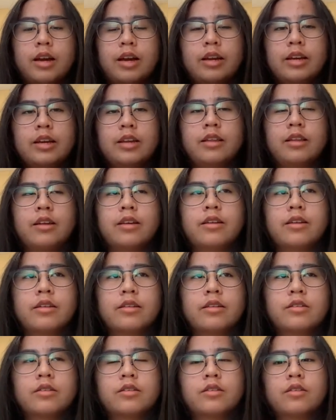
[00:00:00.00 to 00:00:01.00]
any
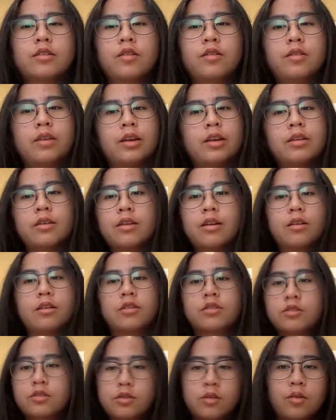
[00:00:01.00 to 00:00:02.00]
like you know like young
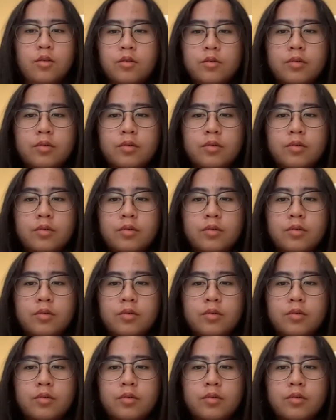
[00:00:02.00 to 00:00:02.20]
adult